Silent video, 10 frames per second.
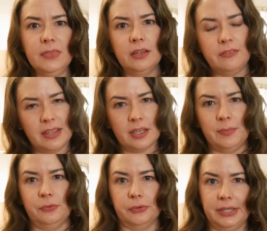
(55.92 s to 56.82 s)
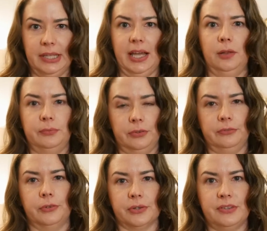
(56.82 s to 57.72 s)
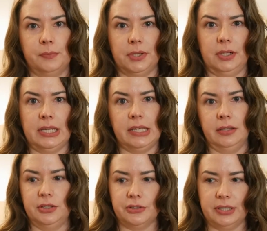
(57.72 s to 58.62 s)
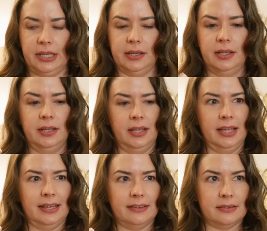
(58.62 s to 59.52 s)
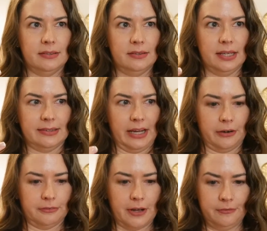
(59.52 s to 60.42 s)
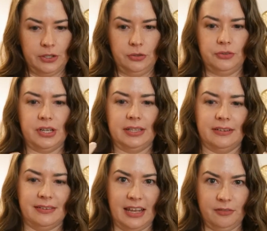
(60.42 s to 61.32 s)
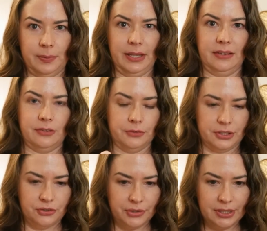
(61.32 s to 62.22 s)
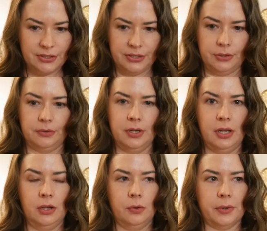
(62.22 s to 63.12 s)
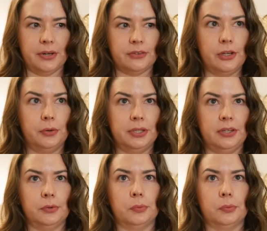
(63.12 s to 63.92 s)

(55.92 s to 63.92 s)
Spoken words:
faith can be really helpful for someone on a healing journey. Is it's like a refuge and a safe place to retreat to, whereas no one in the